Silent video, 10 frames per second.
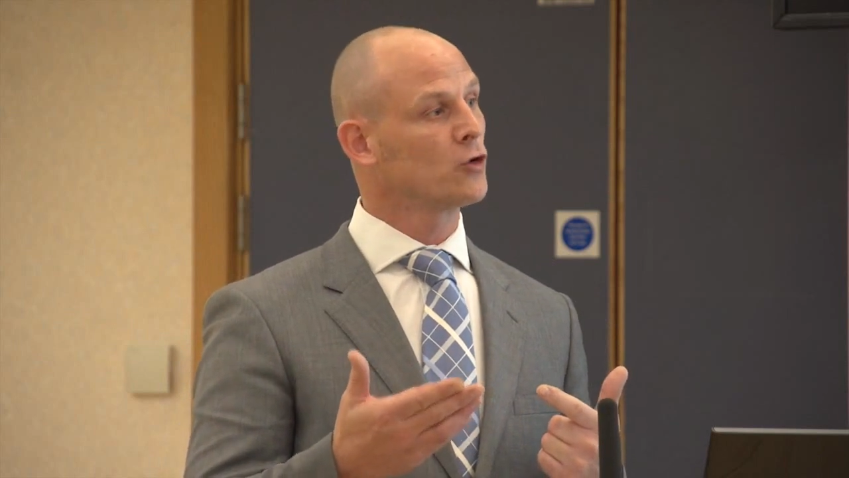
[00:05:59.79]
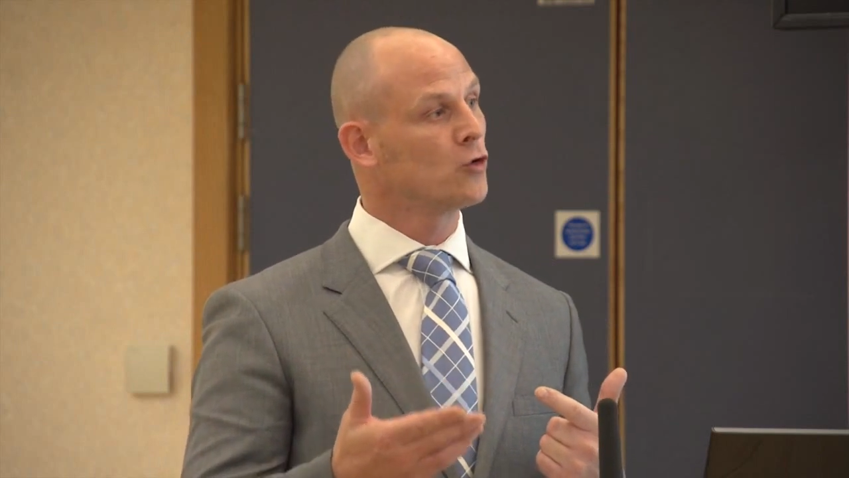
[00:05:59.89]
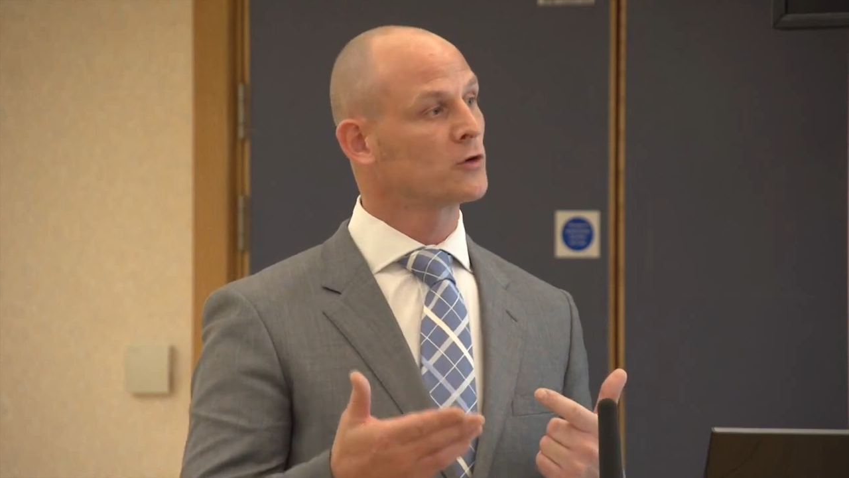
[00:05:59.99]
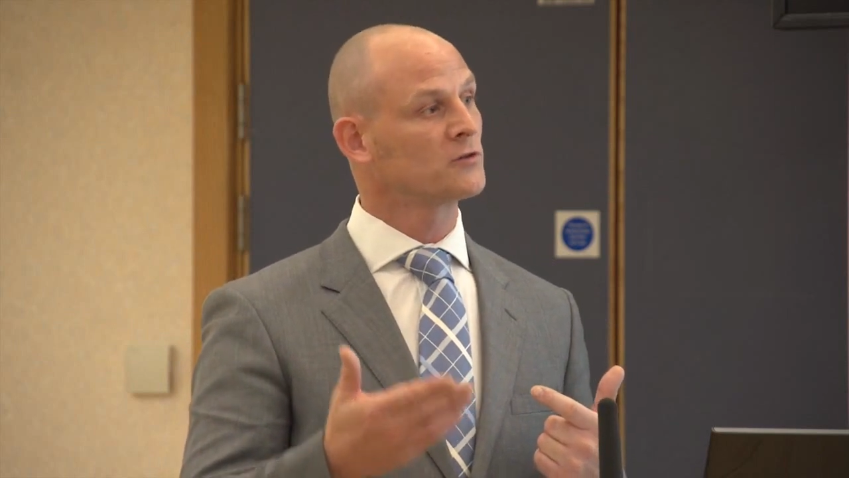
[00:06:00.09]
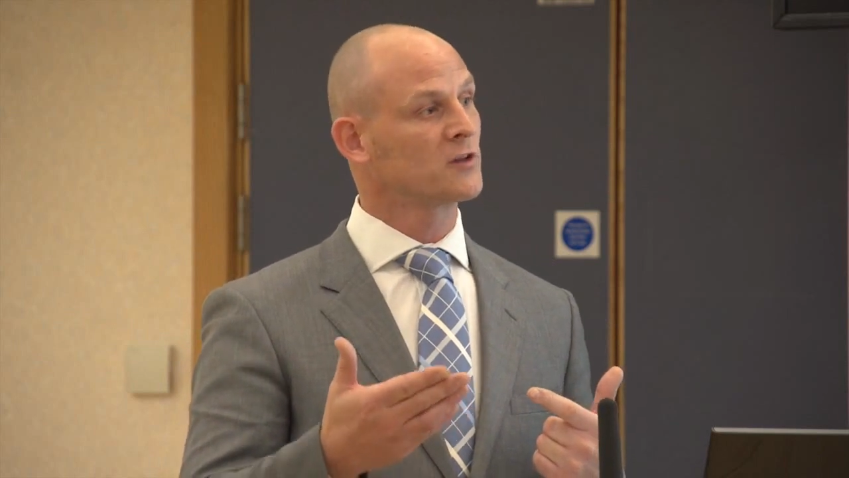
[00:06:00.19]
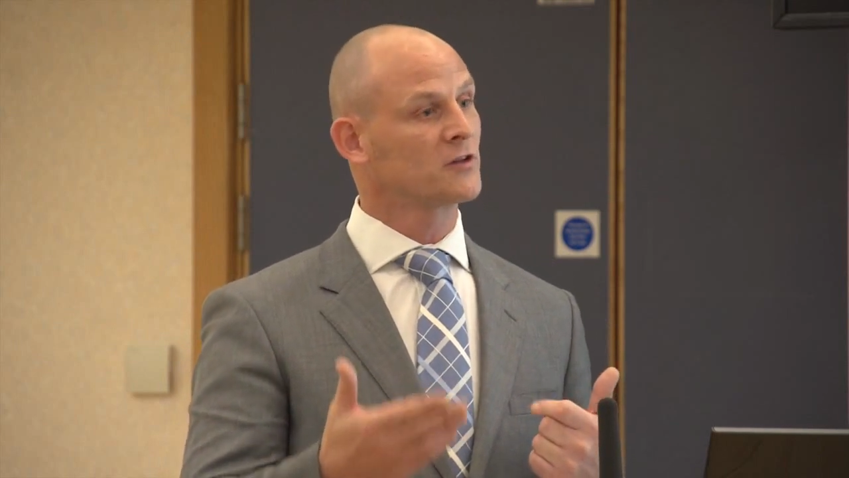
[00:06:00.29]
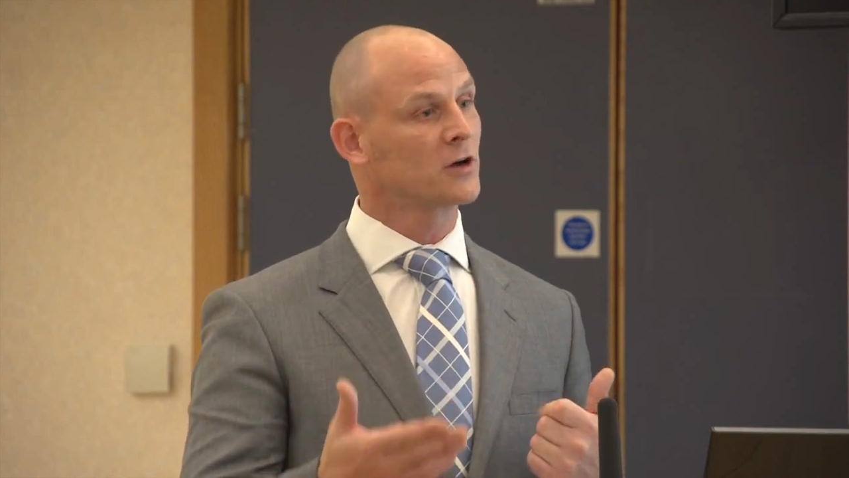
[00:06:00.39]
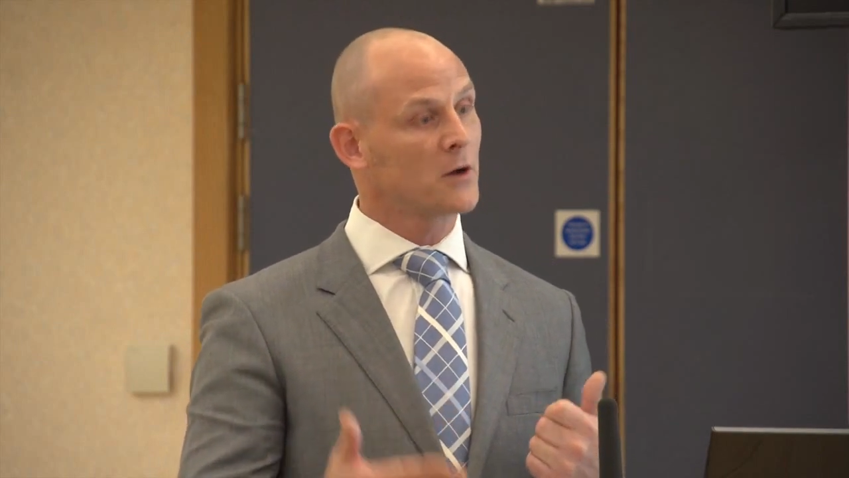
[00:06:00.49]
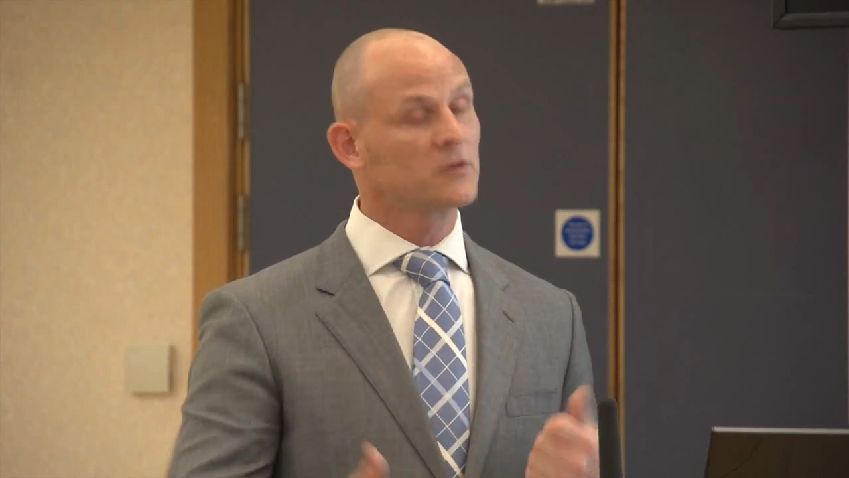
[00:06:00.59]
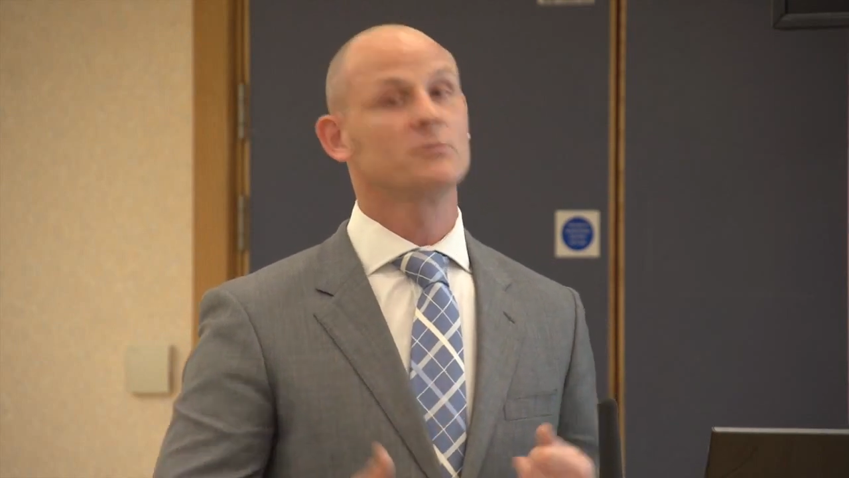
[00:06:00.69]
organs that are
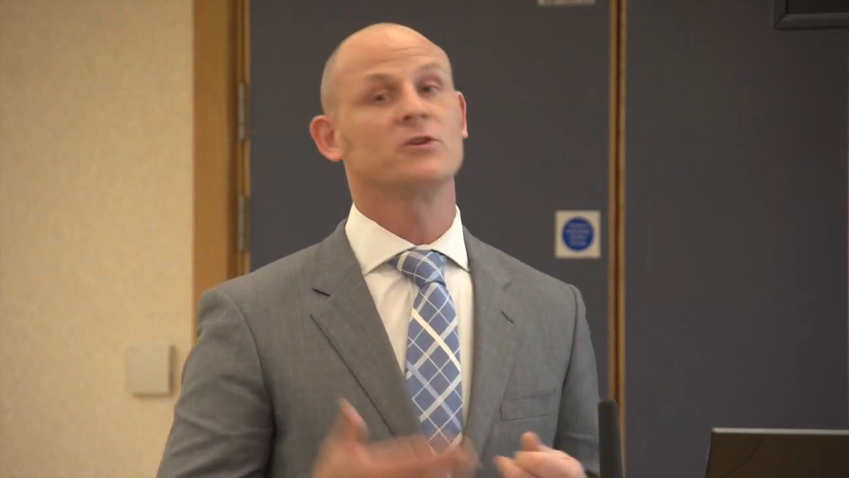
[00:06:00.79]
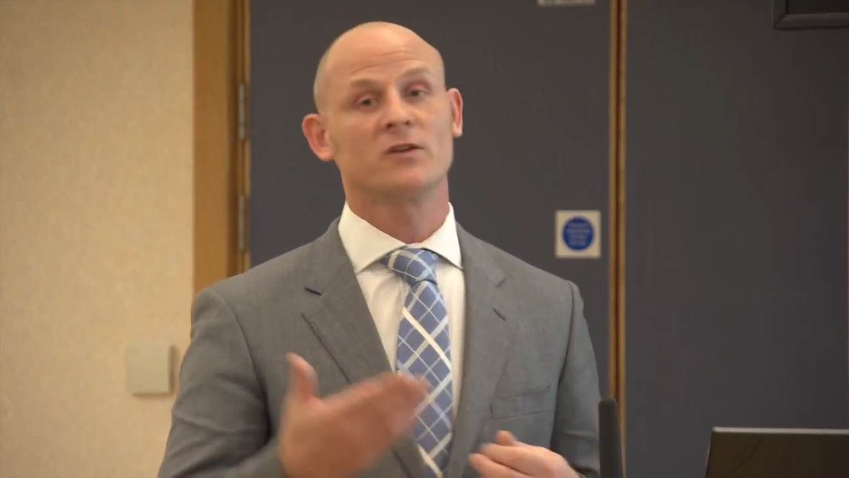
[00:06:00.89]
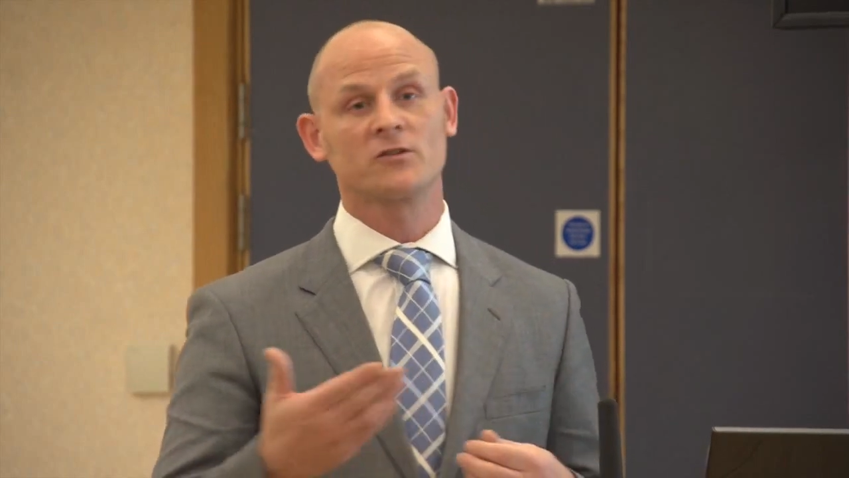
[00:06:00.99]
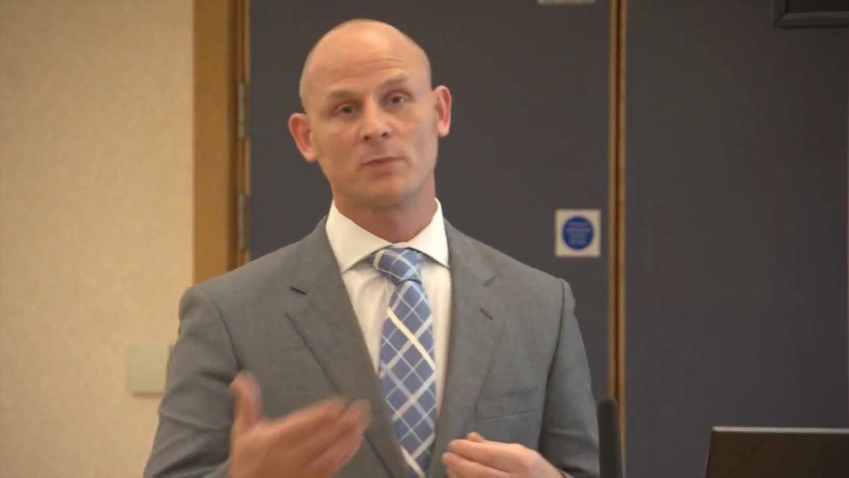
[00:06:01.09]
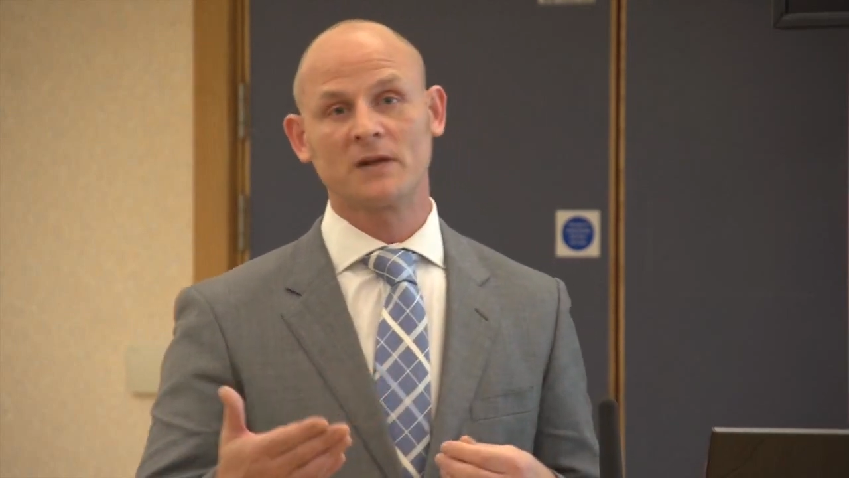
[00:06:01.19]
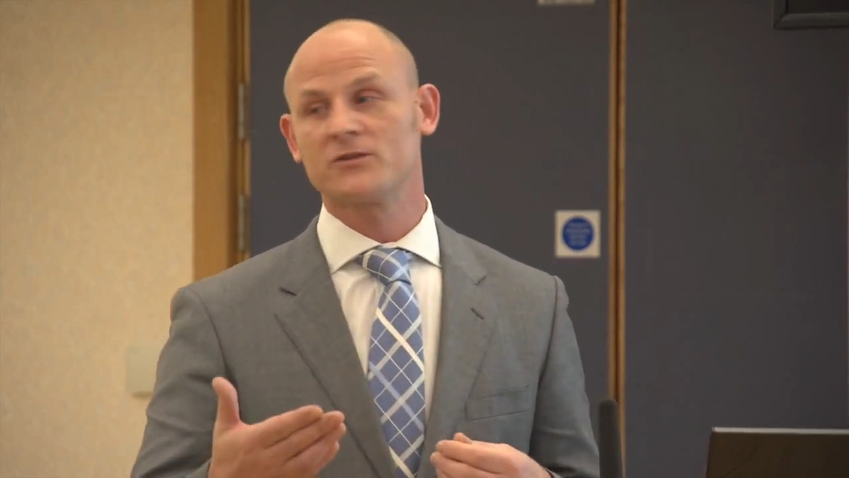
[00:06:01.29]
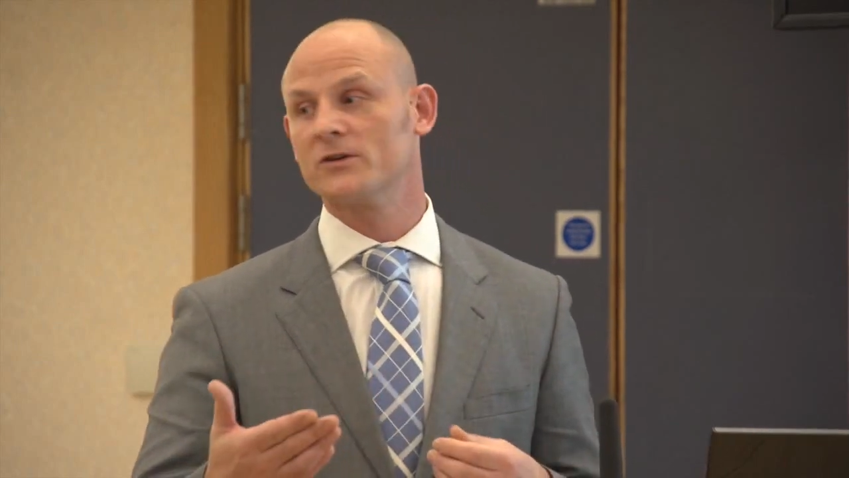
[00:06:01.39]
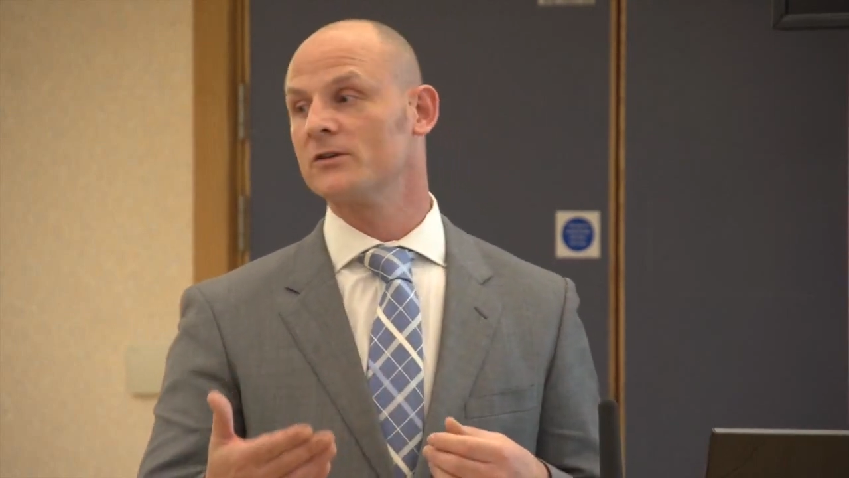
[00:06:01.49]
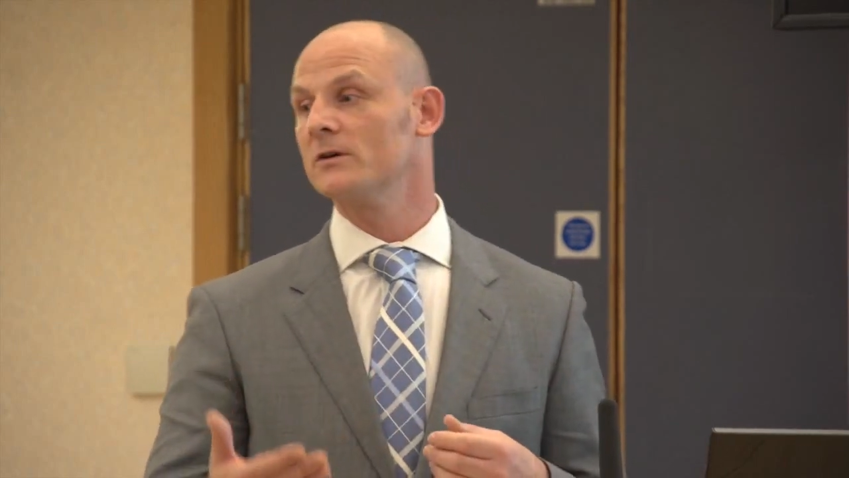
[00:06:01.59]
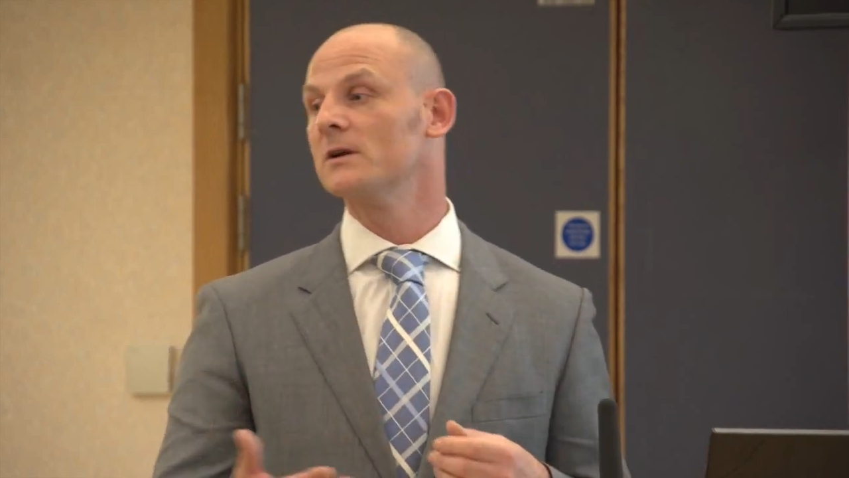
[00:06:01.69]
going to be transplanted.